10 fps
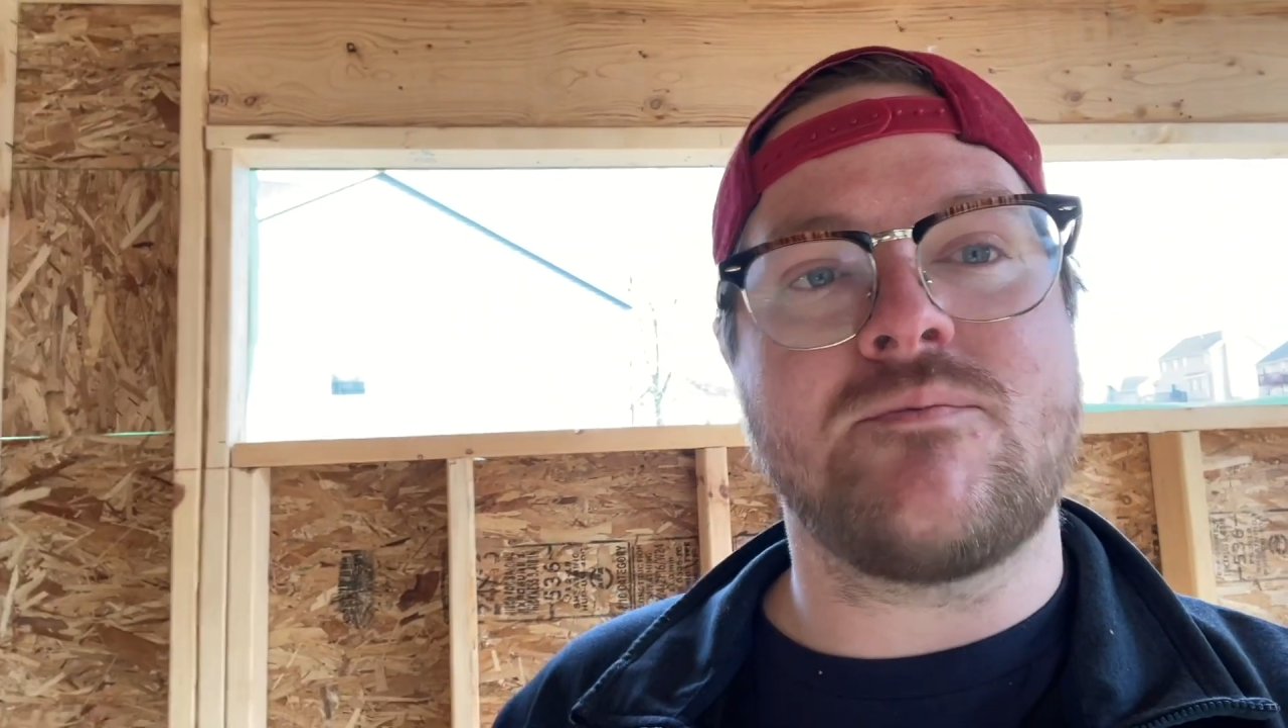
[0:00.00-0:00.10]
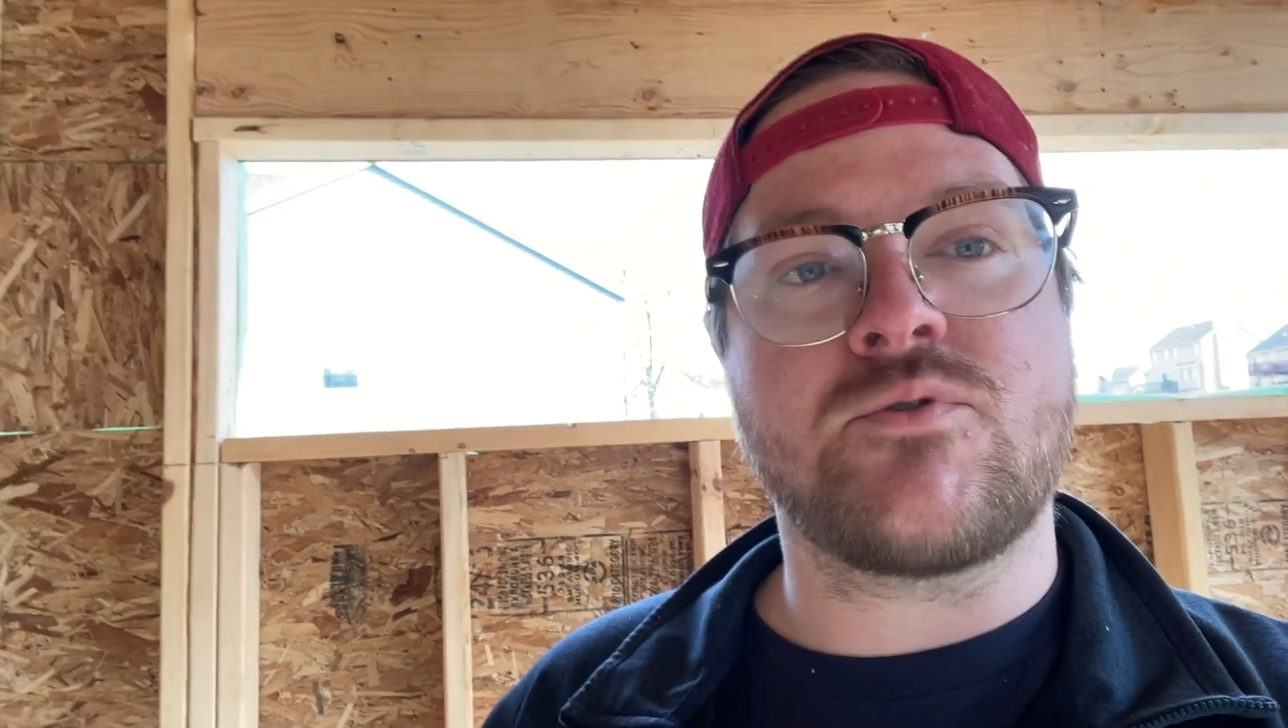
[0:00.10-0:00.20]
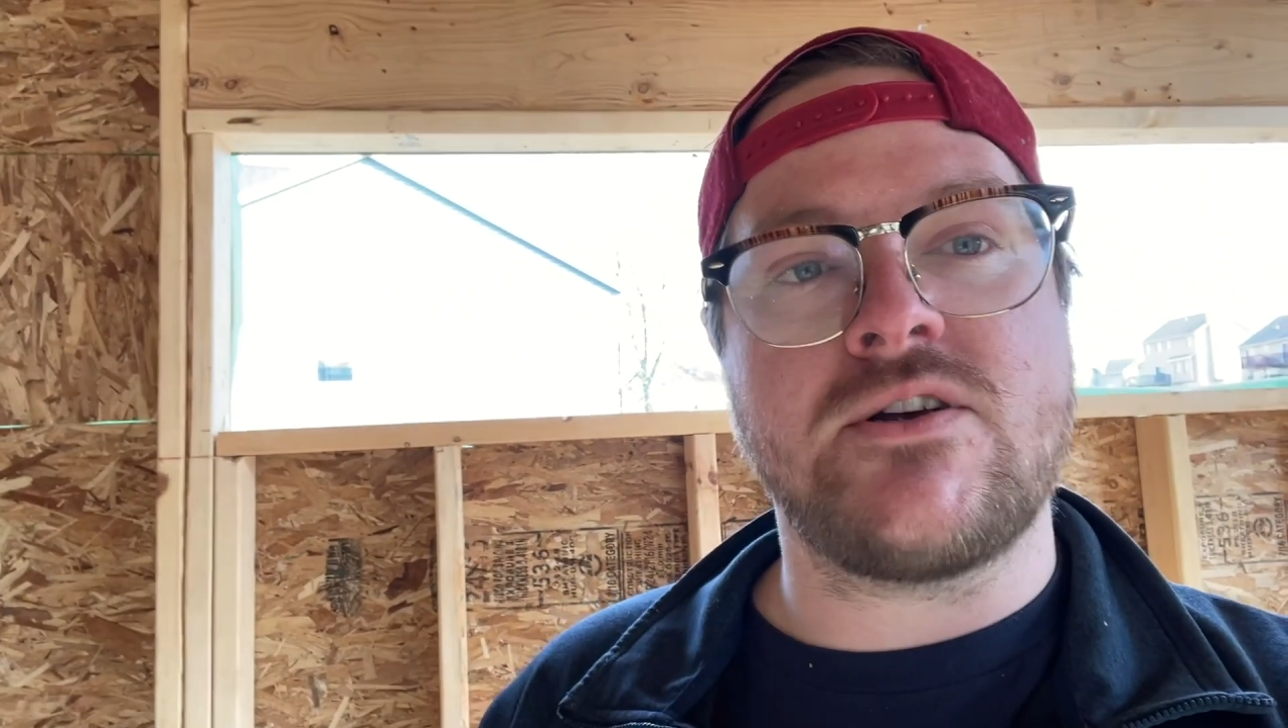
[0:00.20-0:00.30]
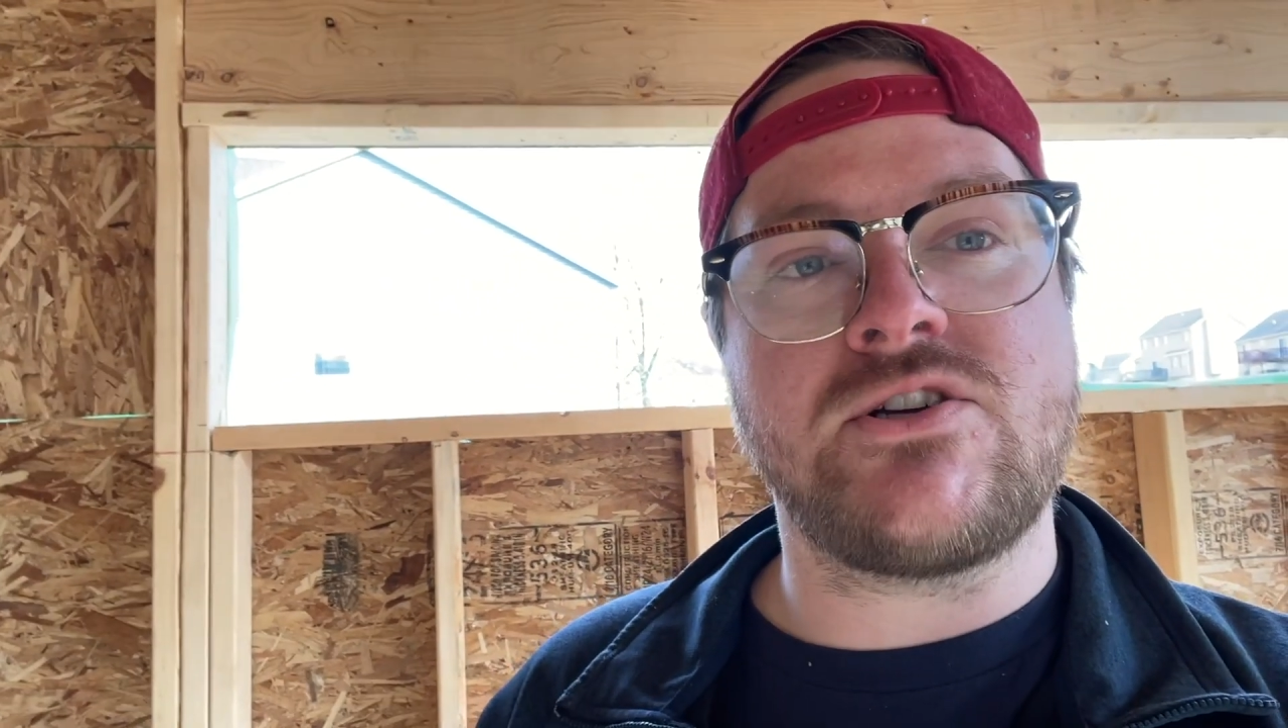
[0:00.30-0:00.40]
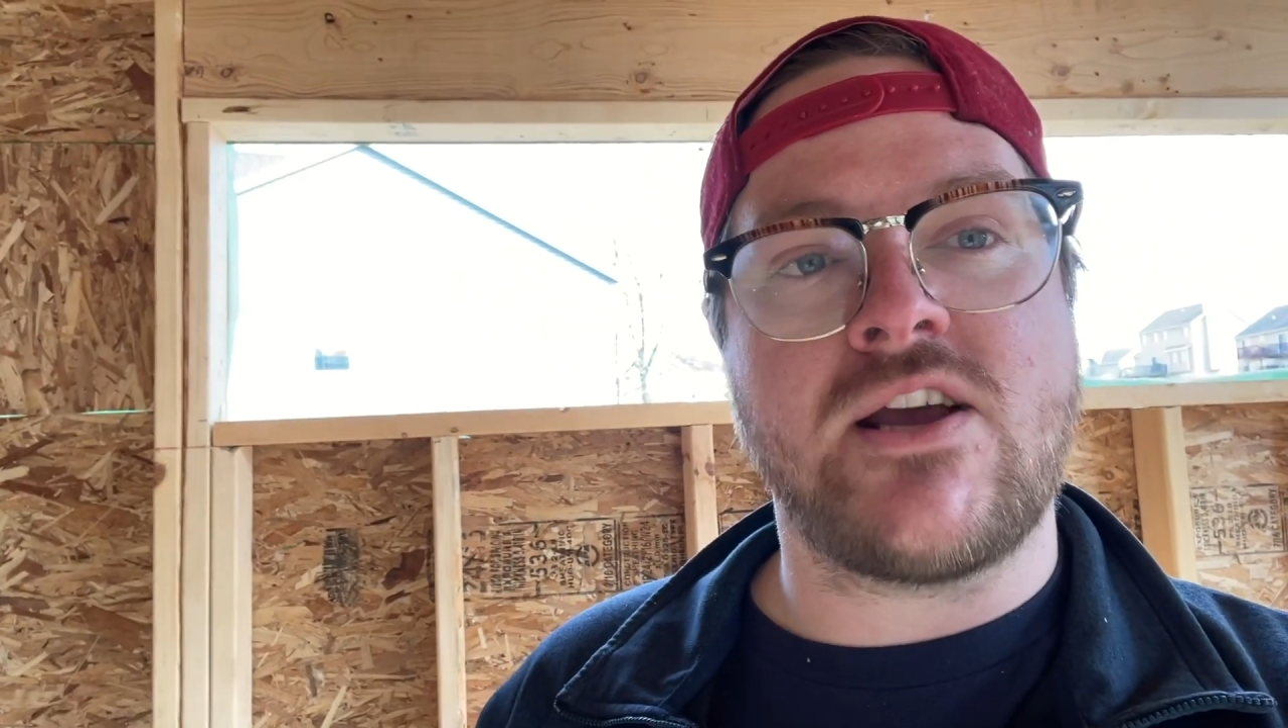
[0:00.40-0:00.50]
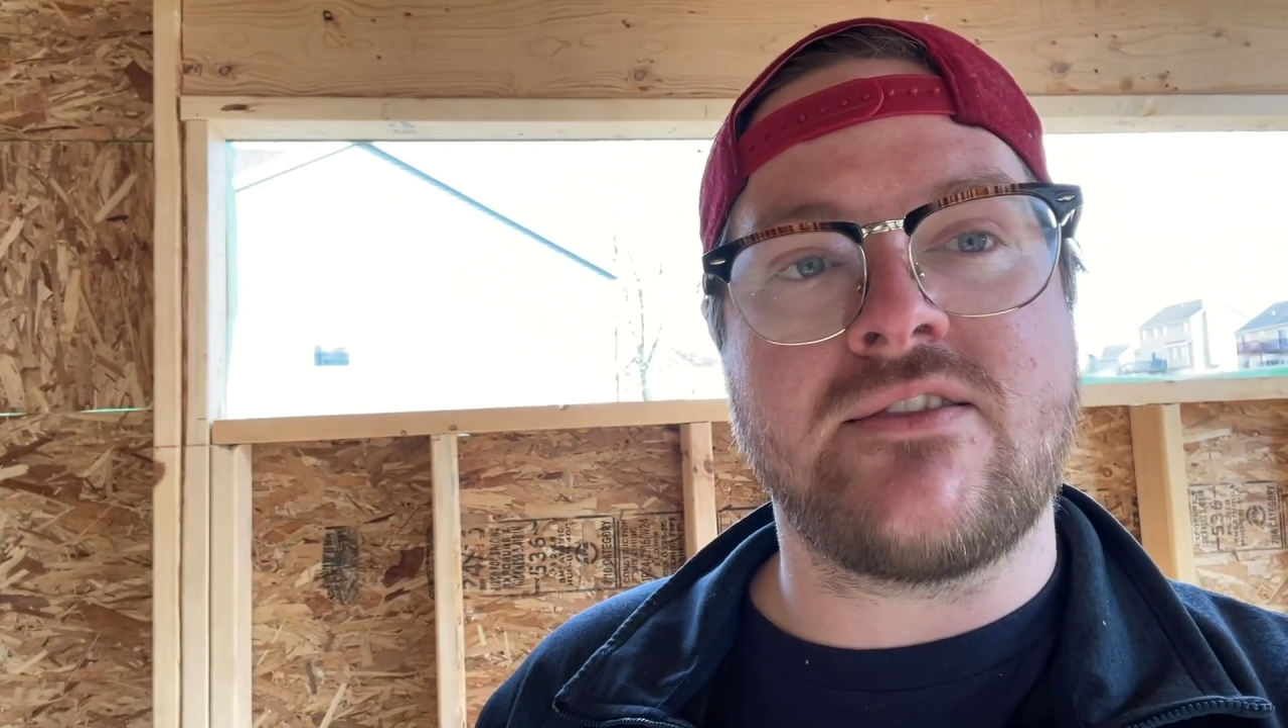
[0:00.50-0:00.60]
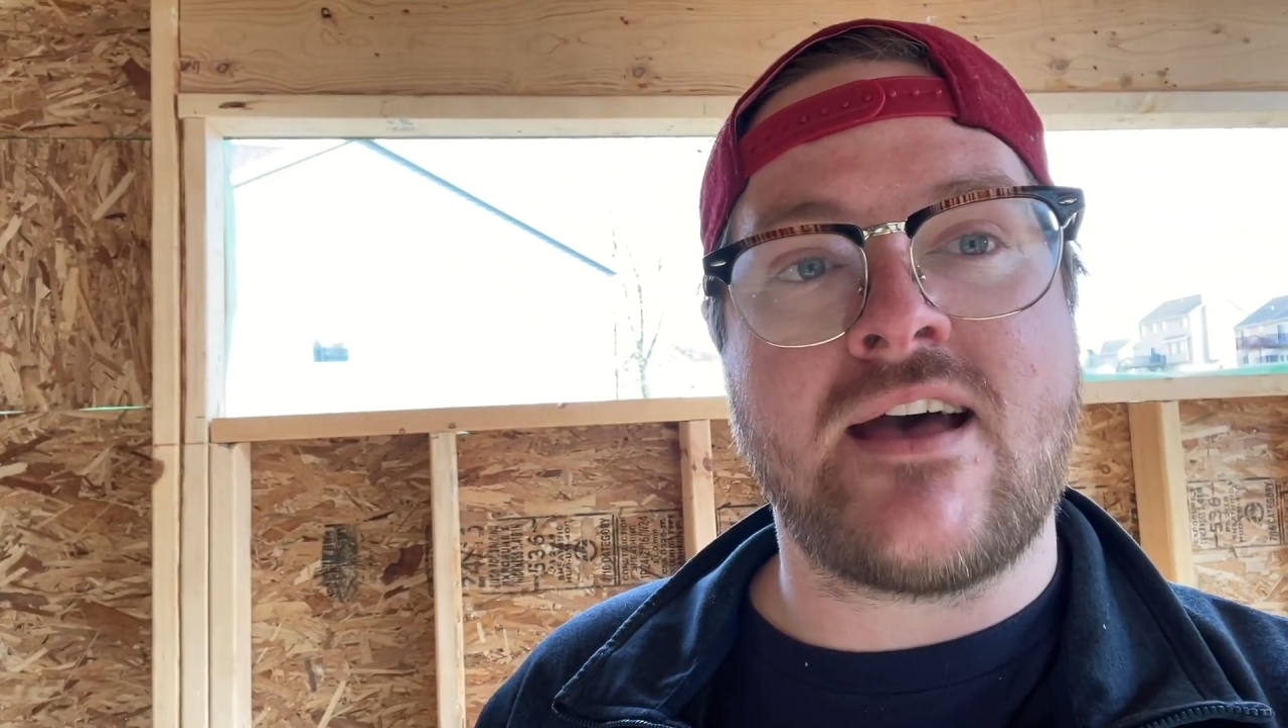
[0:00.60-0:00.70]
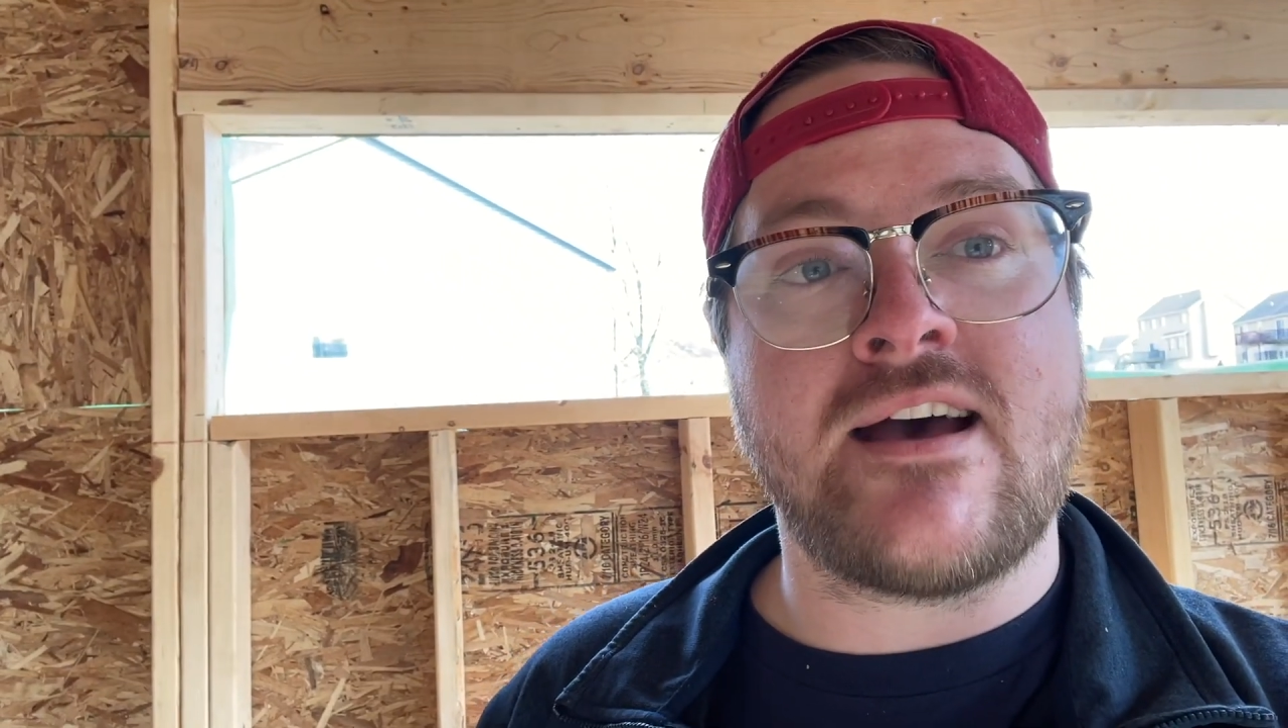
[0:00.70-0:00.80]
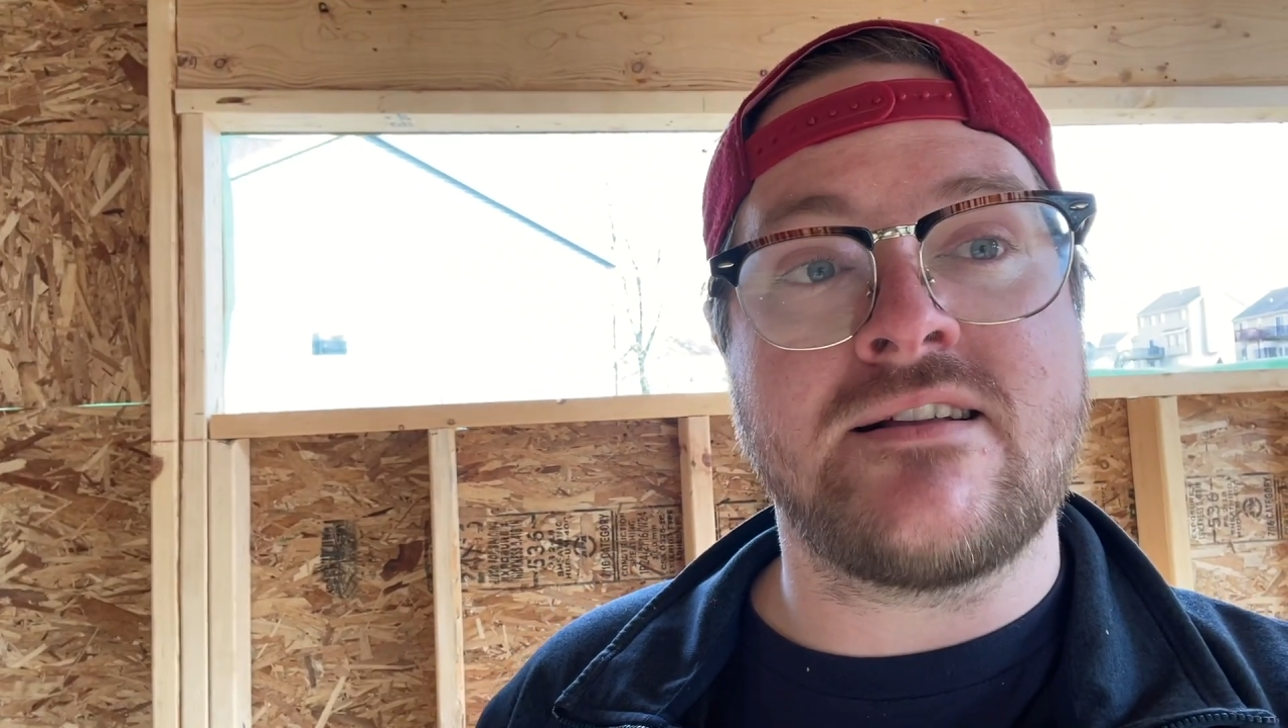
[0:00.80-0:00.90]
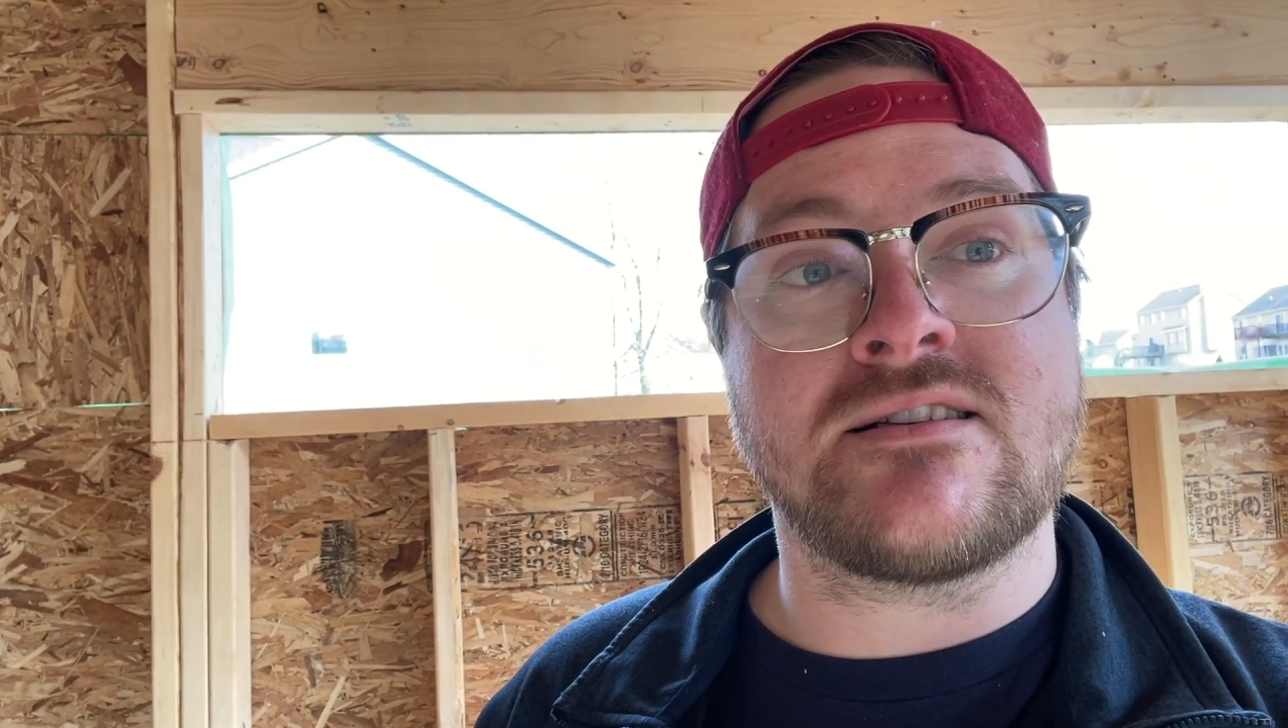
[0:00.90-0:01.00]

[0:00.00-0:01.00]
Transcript: appreciate that in